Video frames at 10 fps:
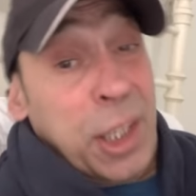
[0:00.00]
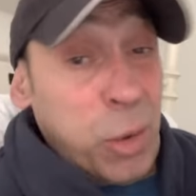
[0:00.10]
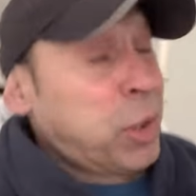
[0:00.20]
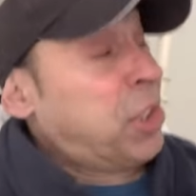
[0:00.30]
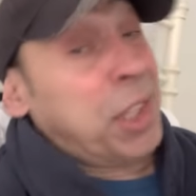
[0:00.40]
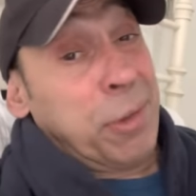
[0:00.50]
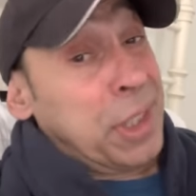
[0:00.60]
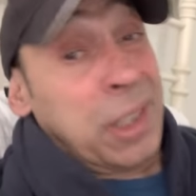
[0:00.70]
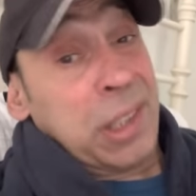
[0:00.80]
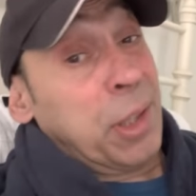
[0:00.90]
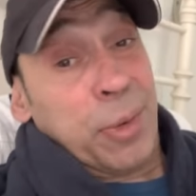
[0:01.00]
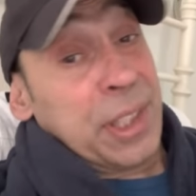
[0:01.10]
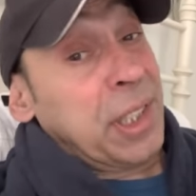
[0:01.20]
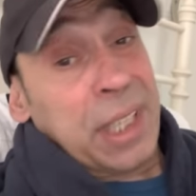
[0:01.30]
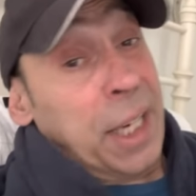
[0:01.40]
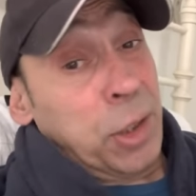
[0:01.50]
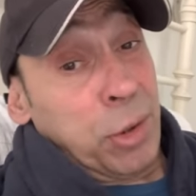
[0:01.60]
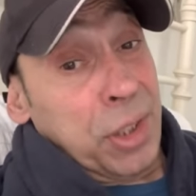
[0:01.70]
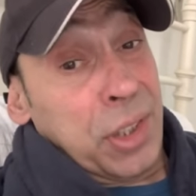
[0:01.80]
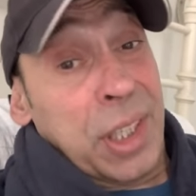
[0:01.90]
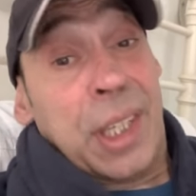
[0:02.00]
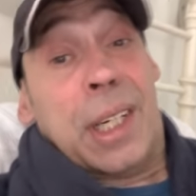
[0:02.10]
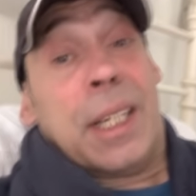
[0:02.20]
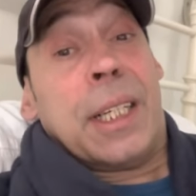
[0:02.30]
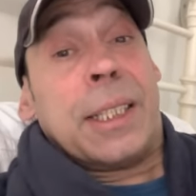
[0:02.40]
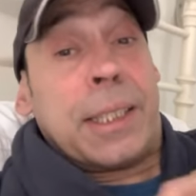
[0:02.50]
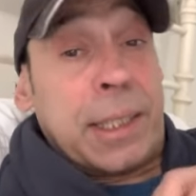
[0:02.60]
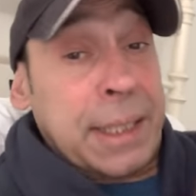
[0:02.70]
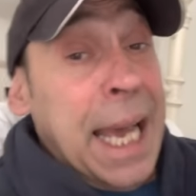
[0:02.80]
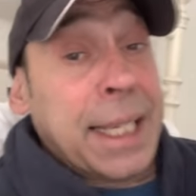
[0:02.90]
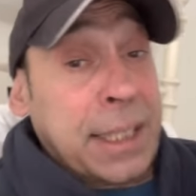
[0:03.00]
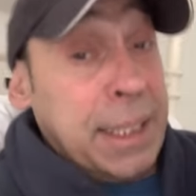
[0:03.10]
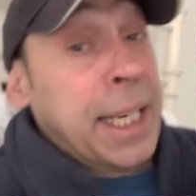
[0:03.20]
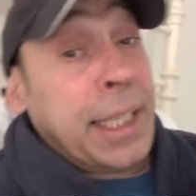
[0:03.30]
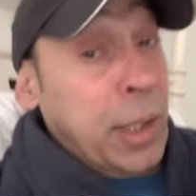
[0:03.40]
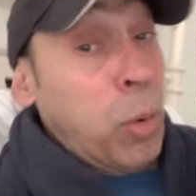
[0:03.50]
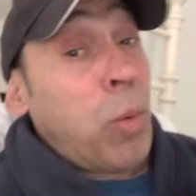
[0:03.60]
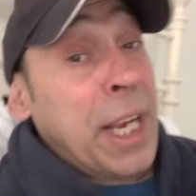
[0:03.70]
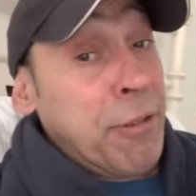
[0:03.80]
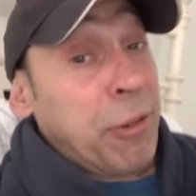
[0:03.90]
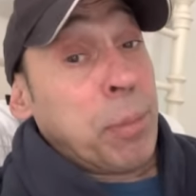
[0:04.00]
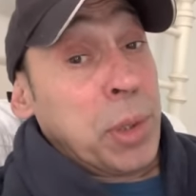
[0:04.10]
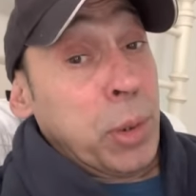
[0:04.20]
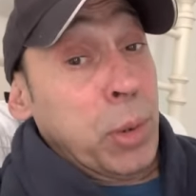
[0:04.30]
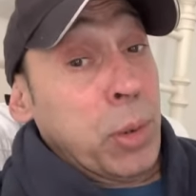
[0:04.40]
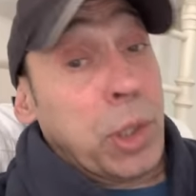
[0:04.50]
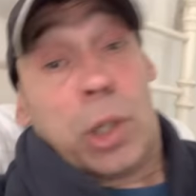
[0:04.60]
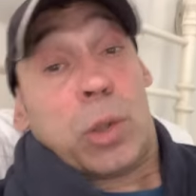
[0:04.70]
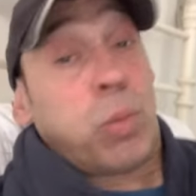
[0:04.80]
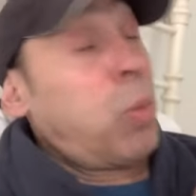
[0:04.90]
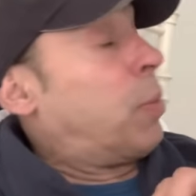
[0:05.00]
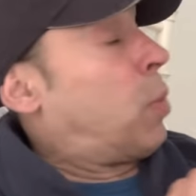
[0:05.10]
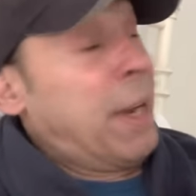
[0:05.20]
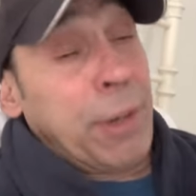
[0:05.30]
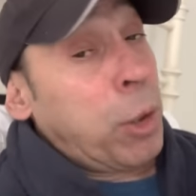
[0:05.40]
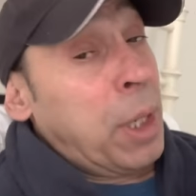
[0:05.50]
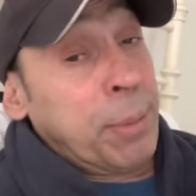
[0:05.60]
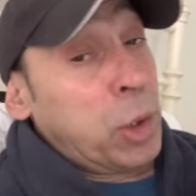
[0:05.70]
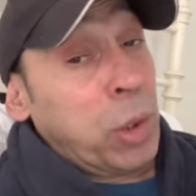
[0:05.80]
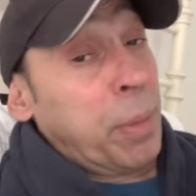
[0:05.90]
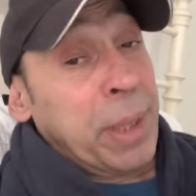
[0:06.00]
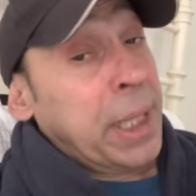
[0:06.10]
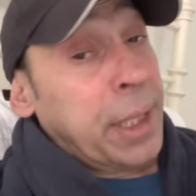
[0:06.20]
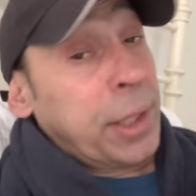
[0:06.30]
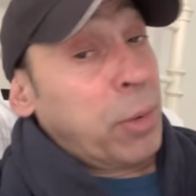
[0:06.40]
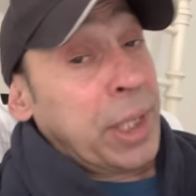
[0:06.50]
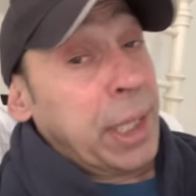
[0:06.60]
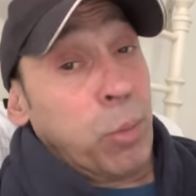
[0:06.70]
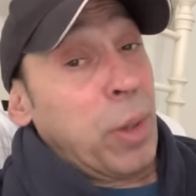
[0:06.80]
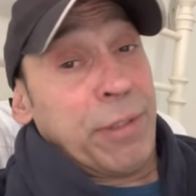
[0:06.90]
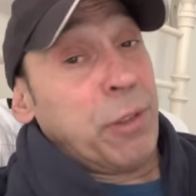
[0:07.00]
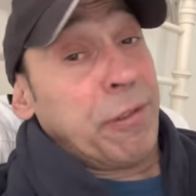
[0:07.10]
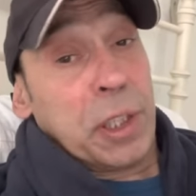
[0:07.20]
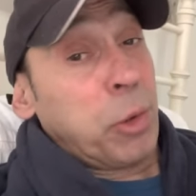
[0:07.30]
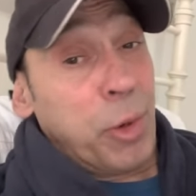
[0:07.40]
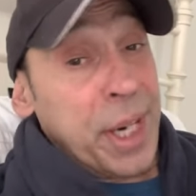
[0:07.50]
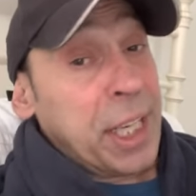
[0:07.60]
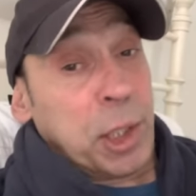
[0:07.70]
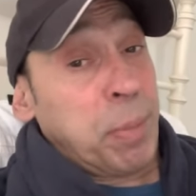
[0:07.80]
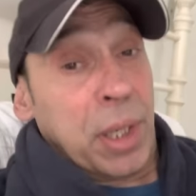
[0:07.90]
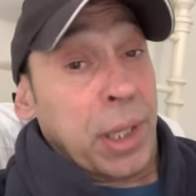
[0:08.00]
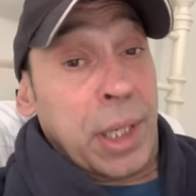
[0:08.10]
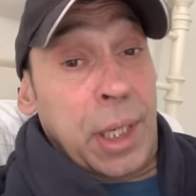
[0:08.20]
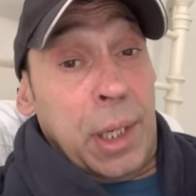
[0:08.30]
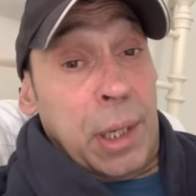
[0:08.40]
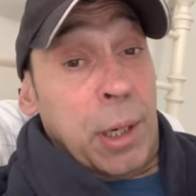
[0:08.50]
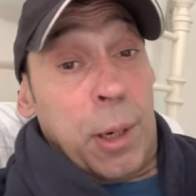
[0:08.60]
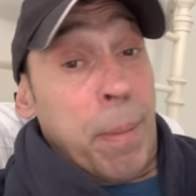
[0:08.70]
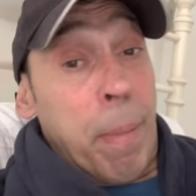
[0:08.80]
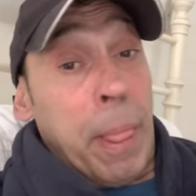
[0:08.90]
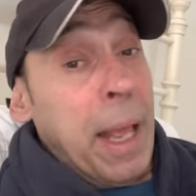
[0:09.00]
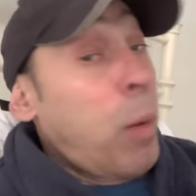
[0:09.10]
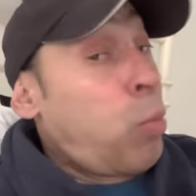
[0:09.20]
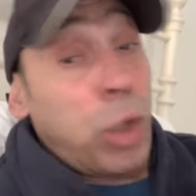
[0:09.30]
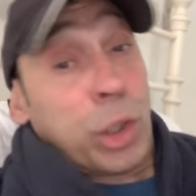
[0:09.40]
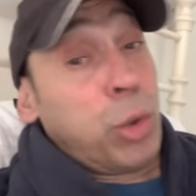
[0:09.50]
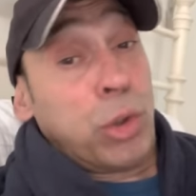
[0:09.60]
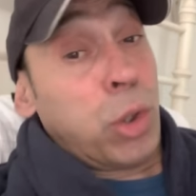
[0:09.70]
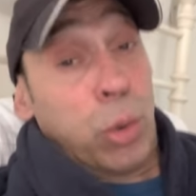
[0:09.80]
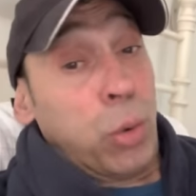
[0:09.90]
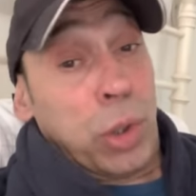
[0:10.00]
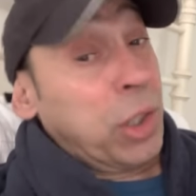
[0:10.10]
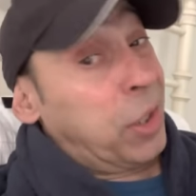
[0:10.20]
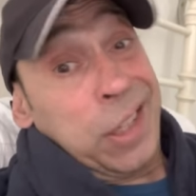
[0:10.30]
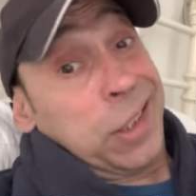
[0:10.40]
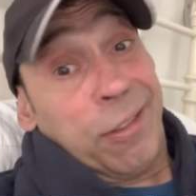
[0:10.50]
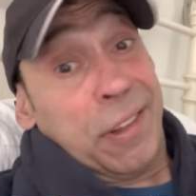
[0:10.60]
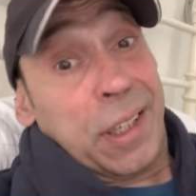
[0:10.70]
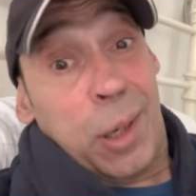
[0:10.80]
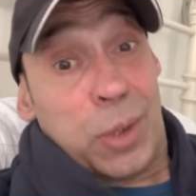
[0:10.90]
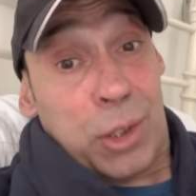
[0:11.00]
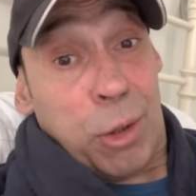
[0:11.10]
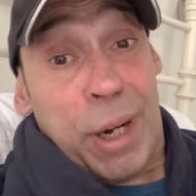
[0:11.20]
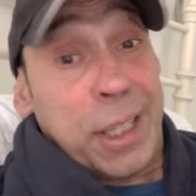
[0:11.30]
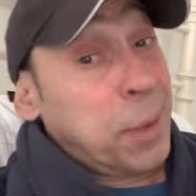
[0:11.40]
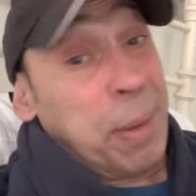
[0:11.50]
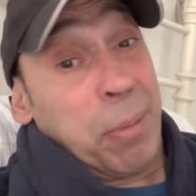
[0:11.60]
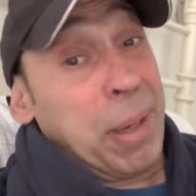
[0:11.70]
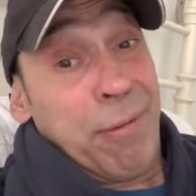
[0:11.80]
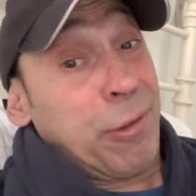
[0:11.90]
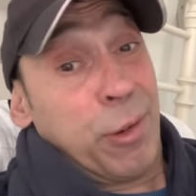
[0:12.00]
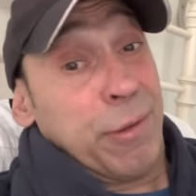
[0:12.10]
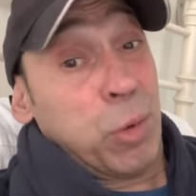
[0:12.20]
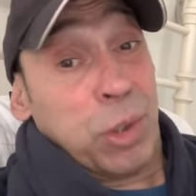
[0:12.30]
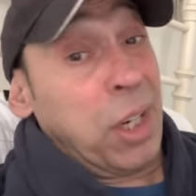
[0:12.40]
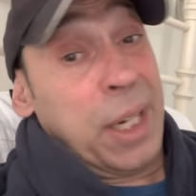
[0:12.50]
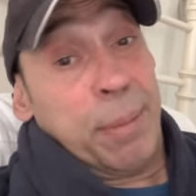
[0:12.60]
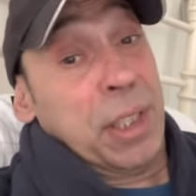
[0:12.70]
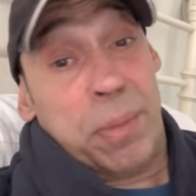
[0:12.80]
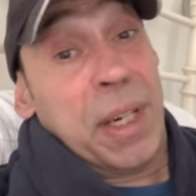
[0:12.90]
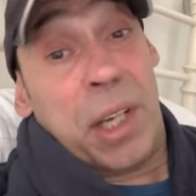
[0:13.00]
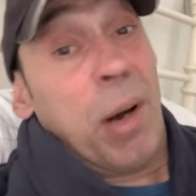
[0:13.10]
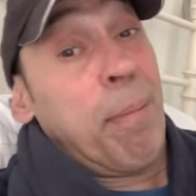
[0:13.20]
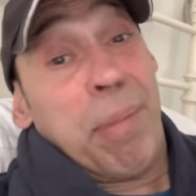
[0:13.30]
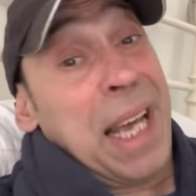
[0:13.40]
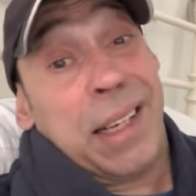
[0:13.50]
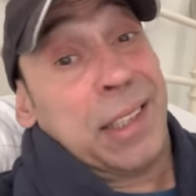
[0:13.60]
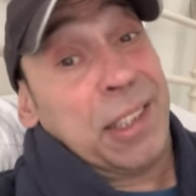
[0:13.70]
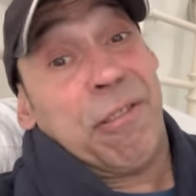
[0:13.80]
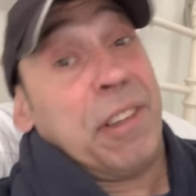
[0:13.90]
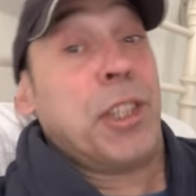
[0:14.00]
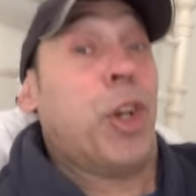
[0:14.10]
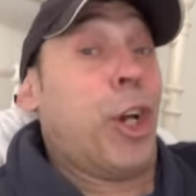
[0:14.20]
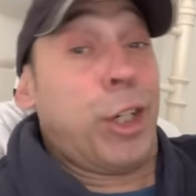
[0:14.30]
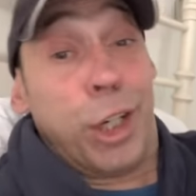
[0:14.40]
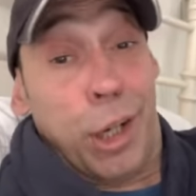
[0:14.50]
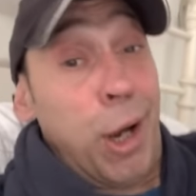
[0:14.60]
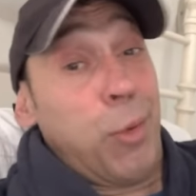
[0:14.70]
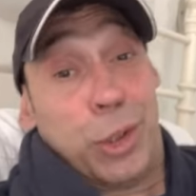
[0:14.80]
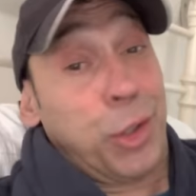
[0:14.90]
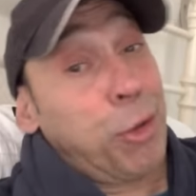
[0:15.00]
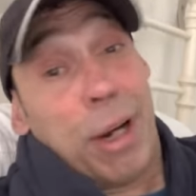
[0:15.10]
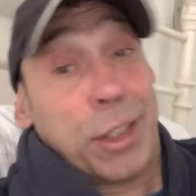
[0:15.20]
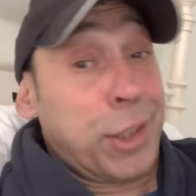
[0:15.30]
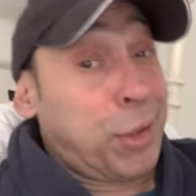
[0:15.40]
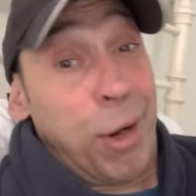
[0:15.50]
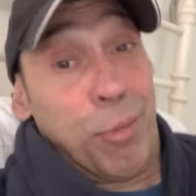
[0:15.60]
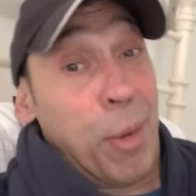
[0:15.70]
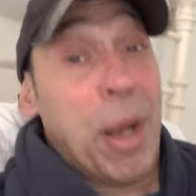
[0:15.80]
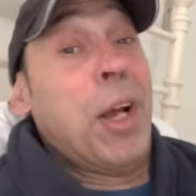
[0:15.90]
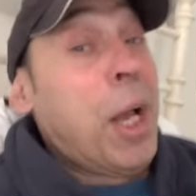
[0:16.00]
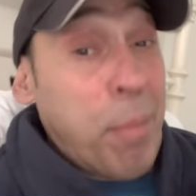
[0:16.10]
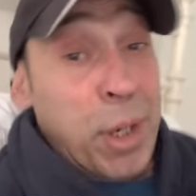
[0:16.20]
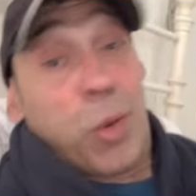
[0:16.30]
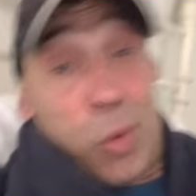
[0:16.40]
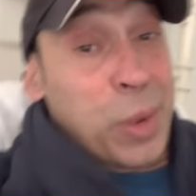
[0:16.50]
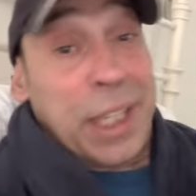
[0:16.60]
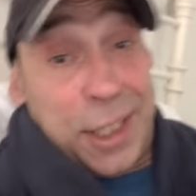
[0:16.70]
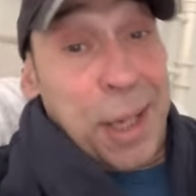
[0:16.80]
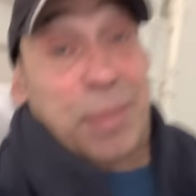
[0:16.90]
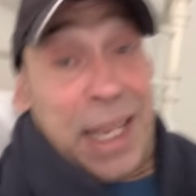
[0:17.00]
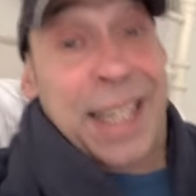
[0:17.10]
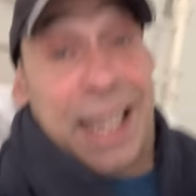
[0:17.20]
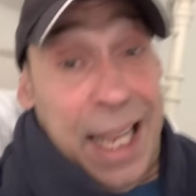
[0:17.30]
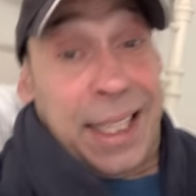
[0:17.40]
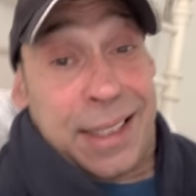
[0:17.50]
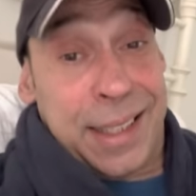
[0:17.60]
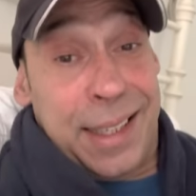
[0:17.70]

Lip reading: You're seriously, seriously dangerous. That taken away from you, because whatever crimes you're committing, I don't care whether you think you're an expert at what you do, because I used to think I was the greatest Pink Panther of all time. There's many armed blaggers that think, yeah, I was the greatest armed robber, but you always end up getting nicked.